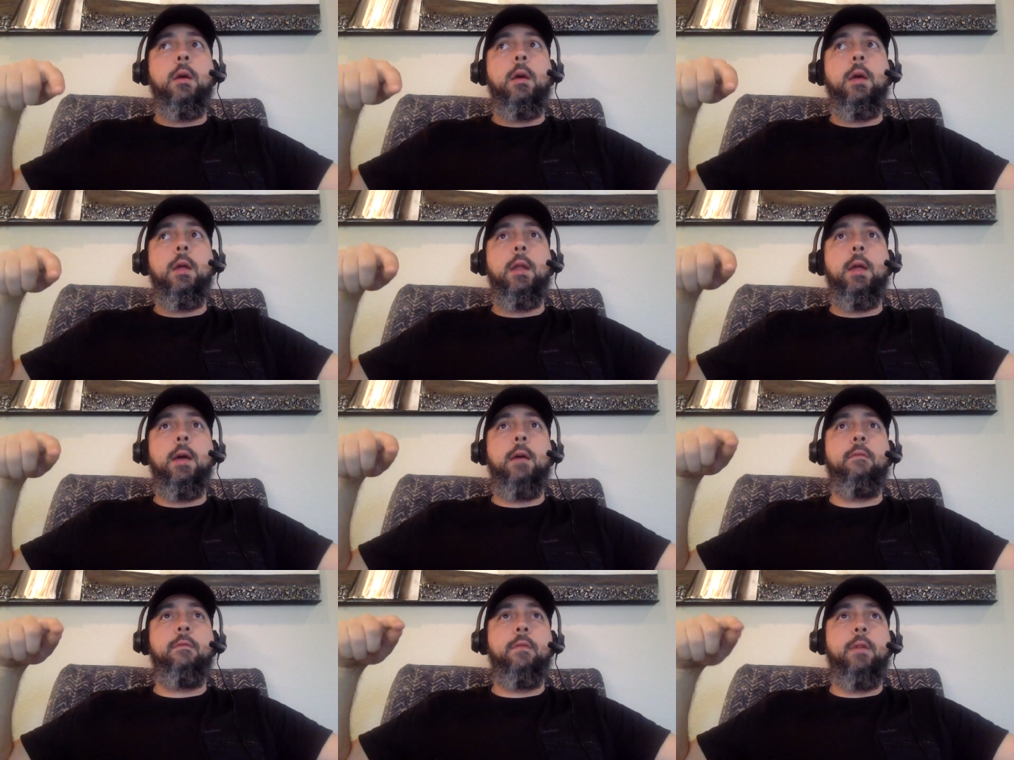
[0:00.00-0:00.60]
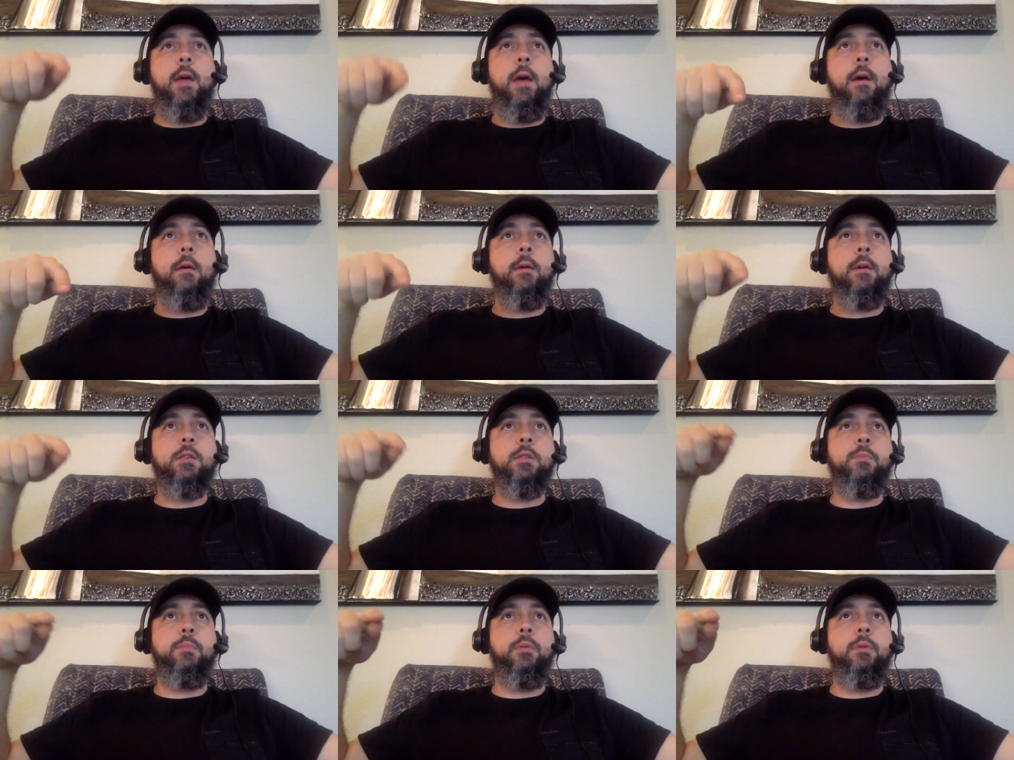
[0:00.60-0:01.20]
and I've now
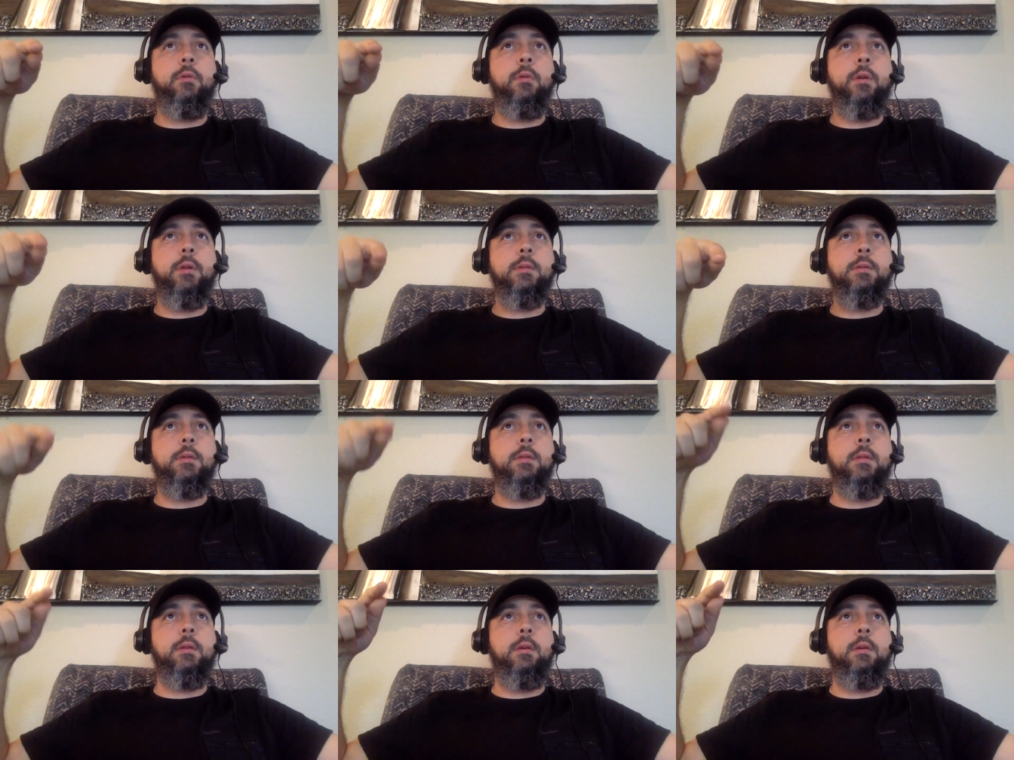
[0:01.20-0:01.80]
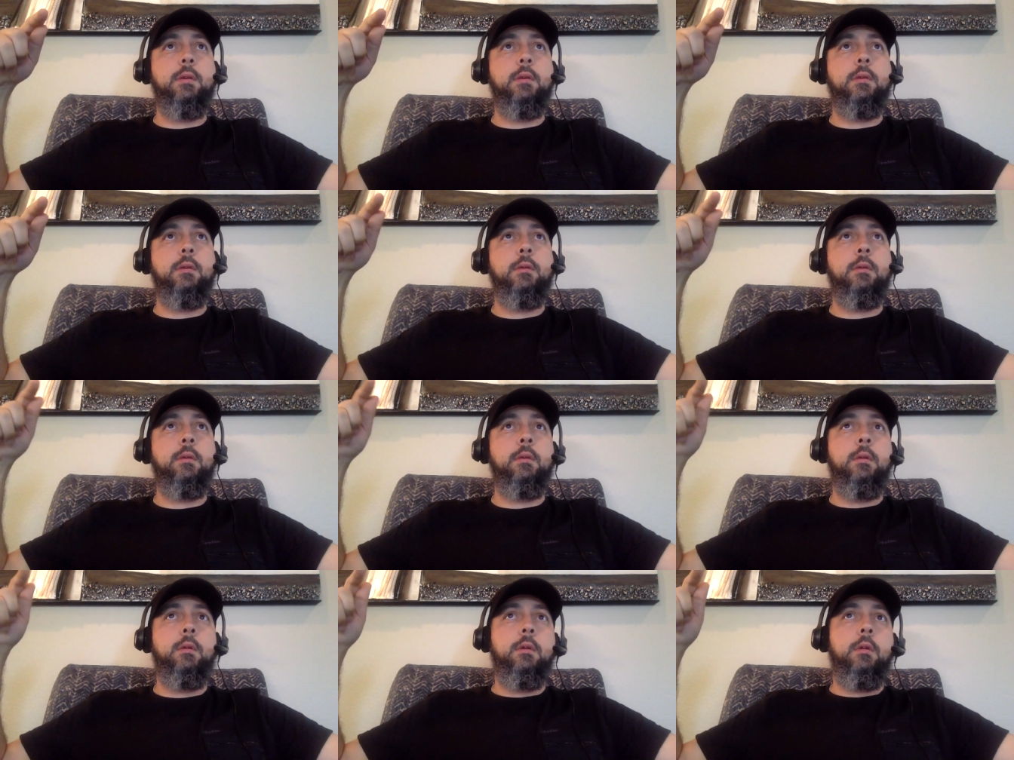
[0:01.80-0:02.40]
experienced the
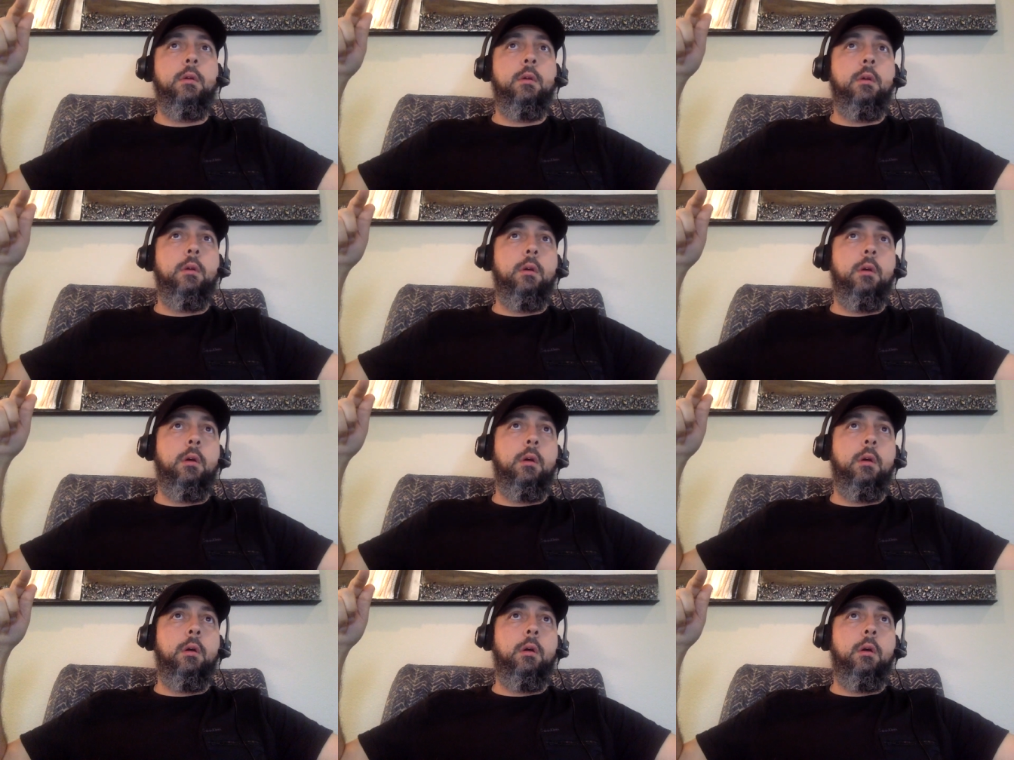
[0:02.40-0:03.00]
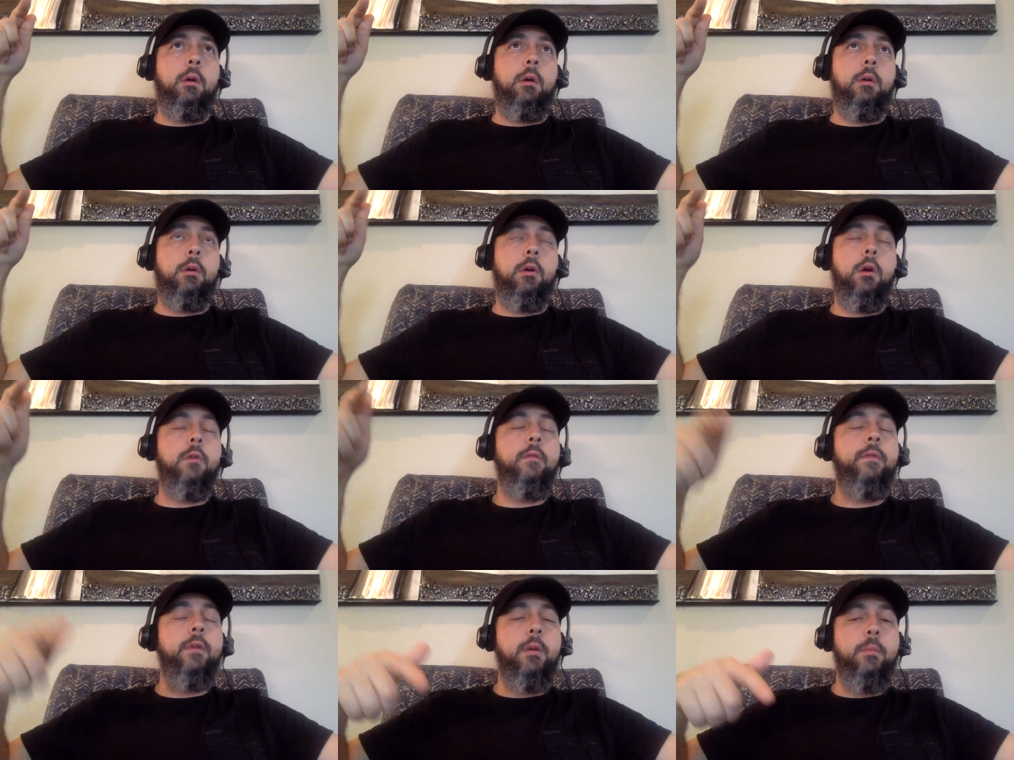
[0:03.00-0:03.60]
uh,
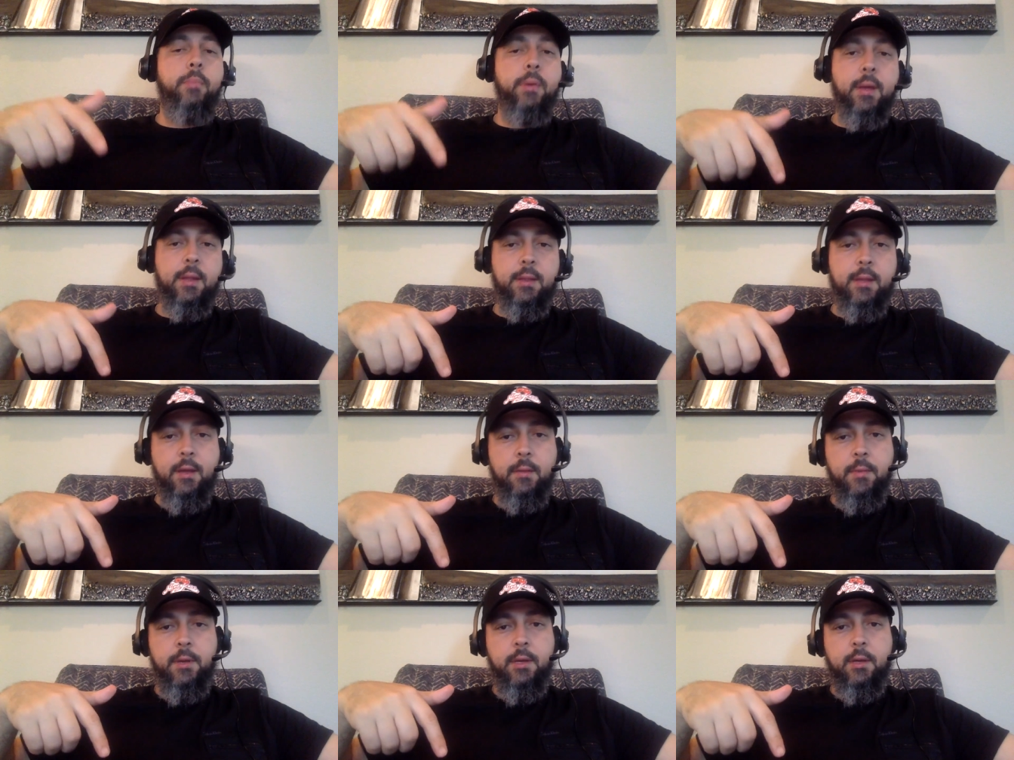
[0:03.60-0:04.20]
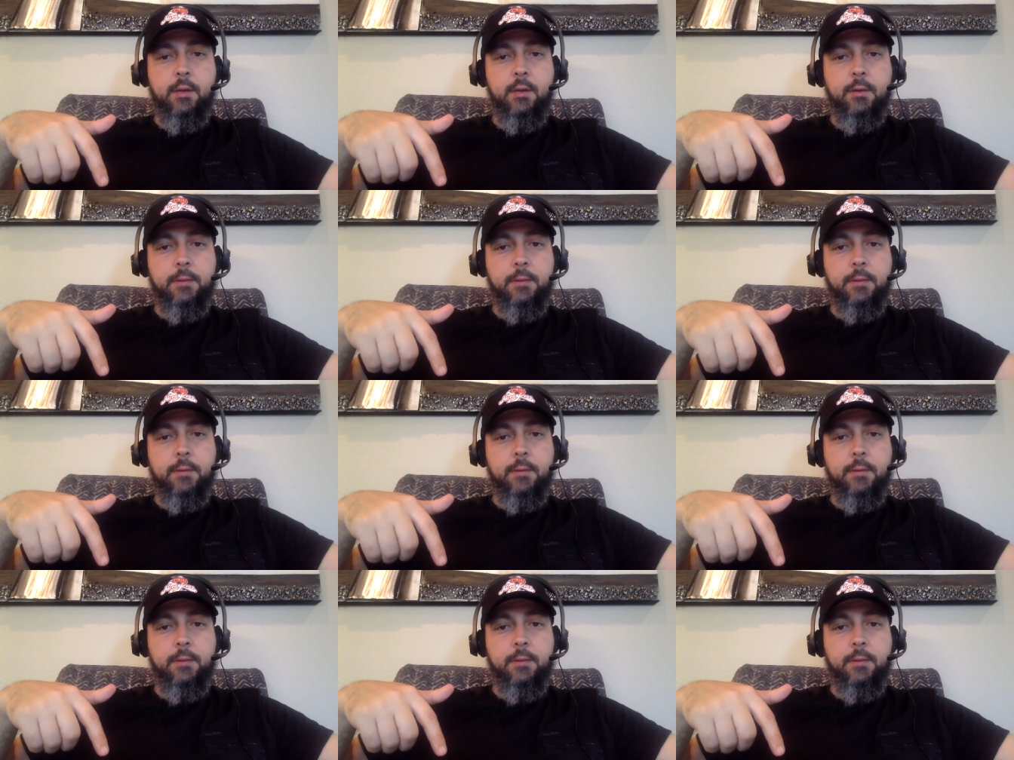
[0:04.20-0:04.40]
COVID pandemic.